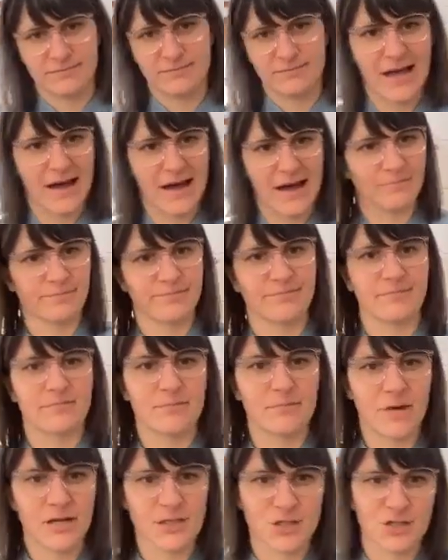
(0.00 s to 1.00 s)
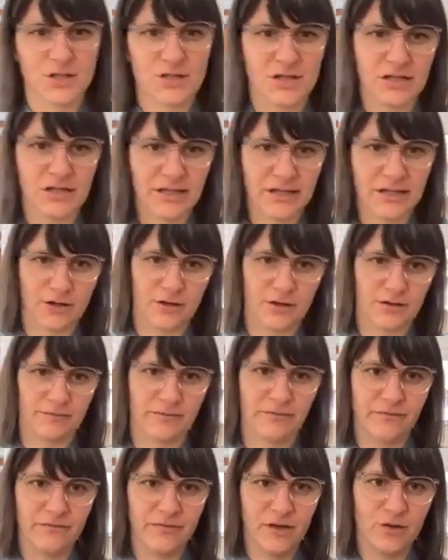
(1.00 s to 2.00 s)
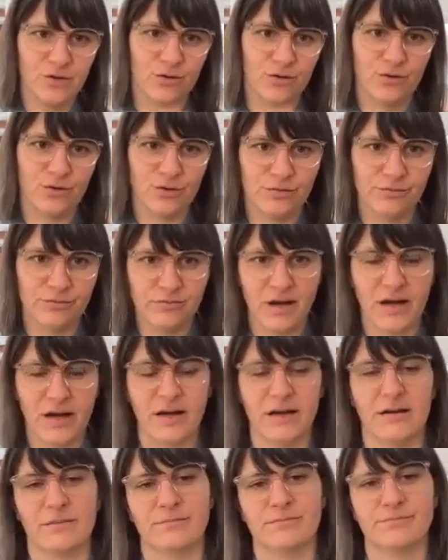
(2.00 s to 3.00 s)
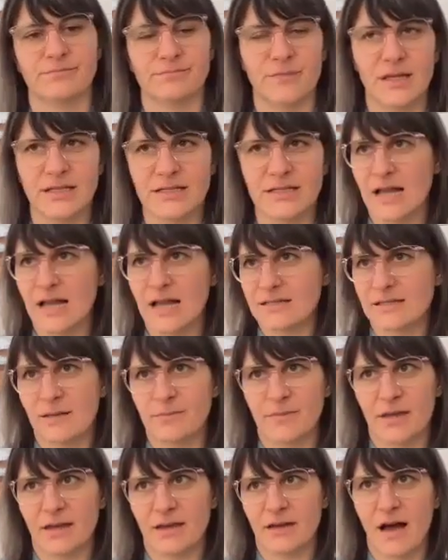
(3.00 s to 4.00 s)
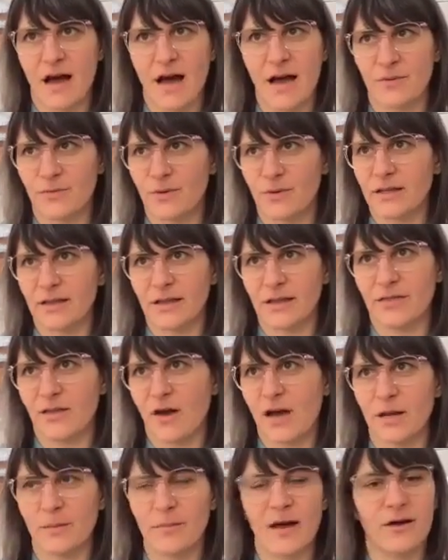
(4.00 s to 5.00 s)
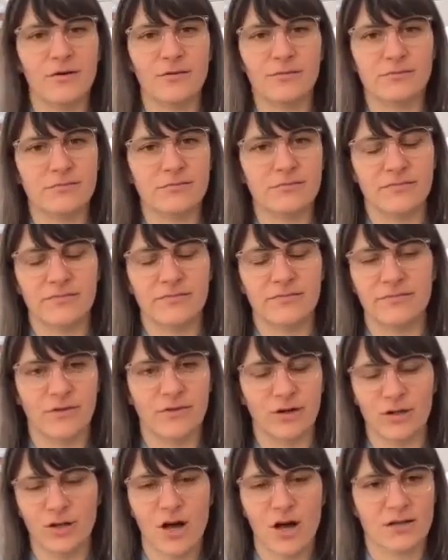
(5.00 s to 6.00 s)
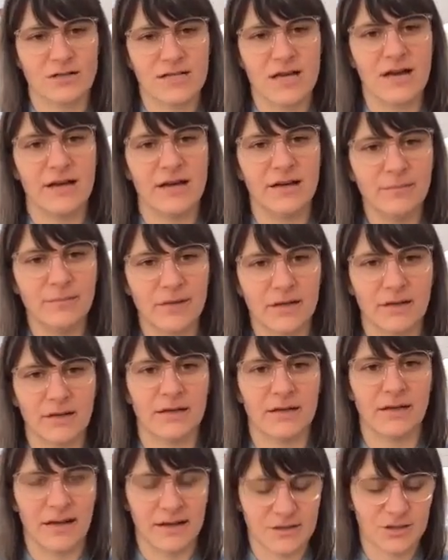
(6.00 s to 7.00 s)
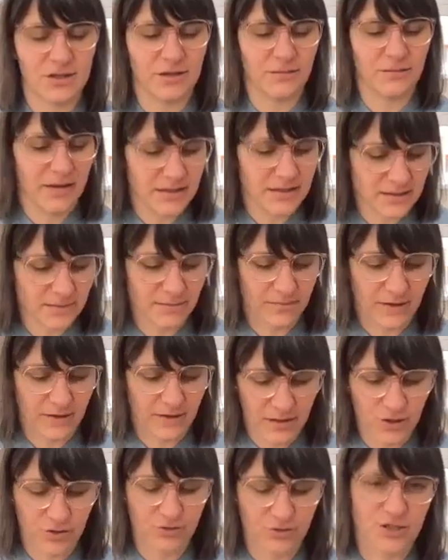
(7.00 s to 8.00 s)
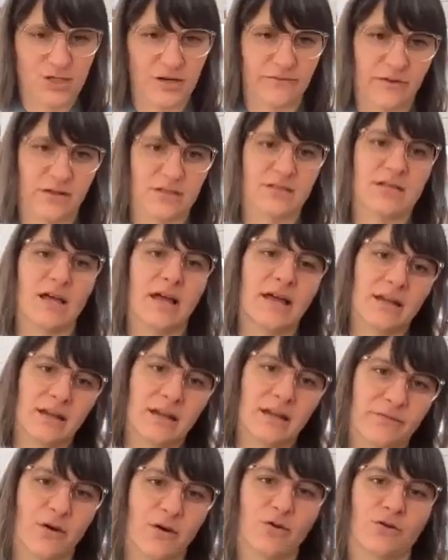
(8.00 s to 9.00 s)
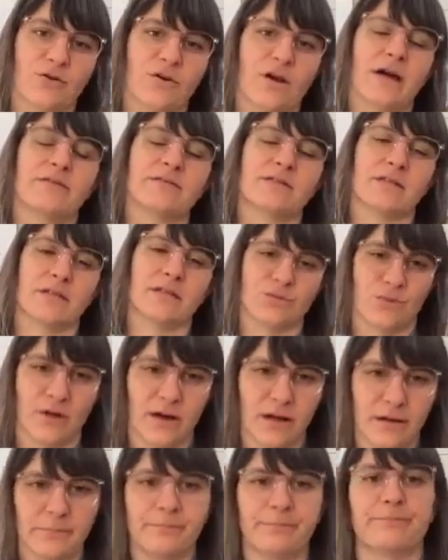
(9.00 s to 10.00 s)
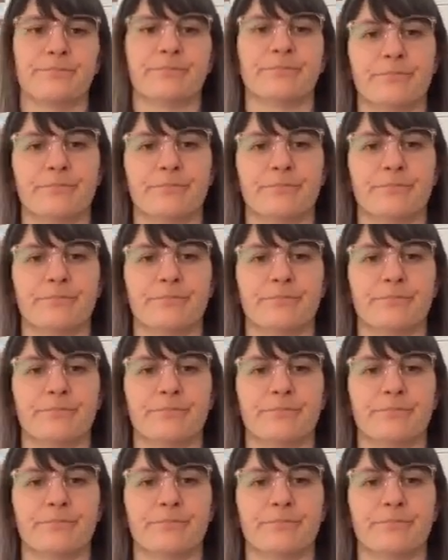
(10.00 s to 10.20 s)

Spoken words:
Yeah, much cleaner view. It's not something I really thought about for a long time, but it actually makes a huge difference, and in photographs as well.